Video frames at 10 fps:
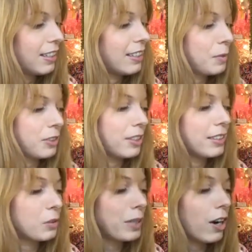Especially
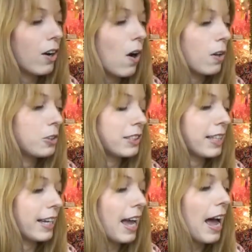since we are all just
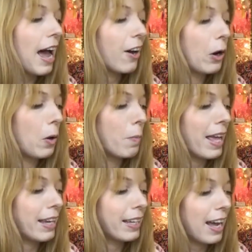like at home
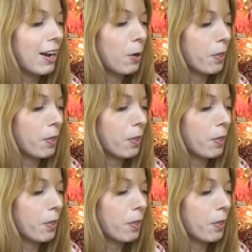hanging out.